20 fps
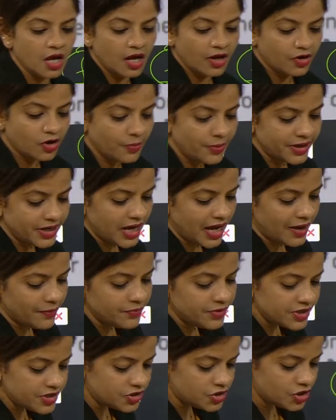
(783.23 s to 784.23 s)
Now beta, I am
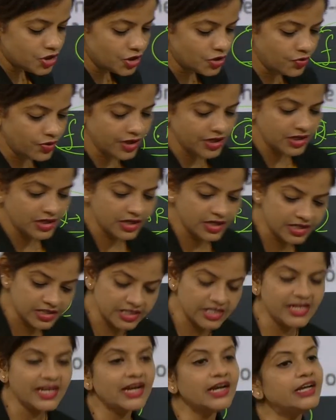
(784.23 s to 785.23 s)
teaching you
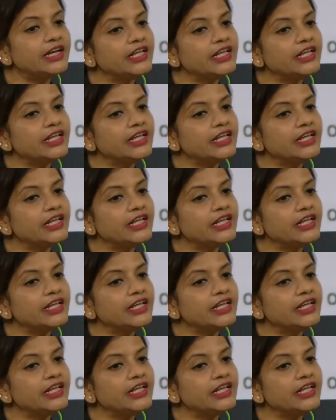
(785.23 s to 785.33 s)
increasing and